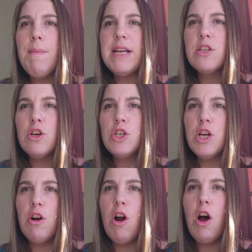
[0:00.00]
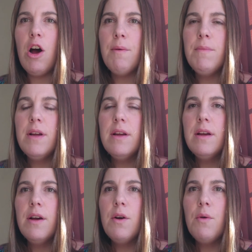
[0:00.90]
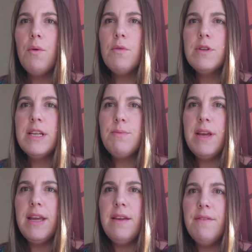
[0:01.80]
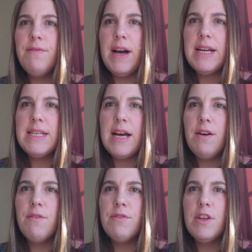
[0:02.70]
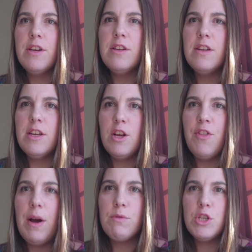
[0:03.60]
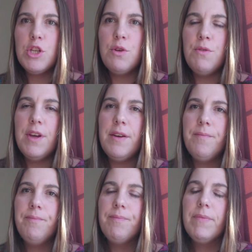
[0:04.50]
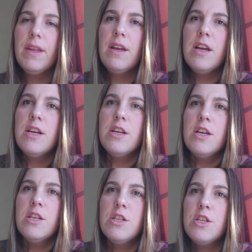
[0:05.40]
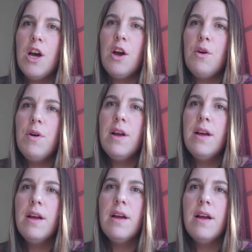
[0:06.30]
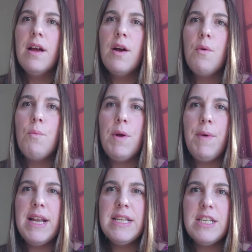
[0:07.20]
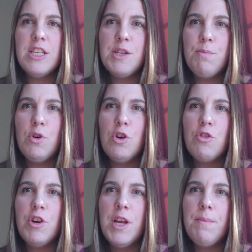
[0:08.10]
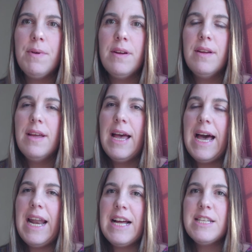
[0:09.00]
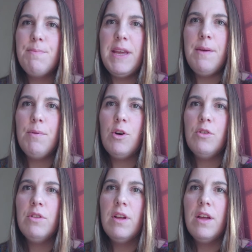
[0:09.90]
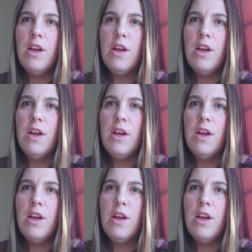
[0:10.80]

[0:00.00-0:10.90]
we massaged her arm did we find out that, you know, that would soothe her. So we went to the support group and asked people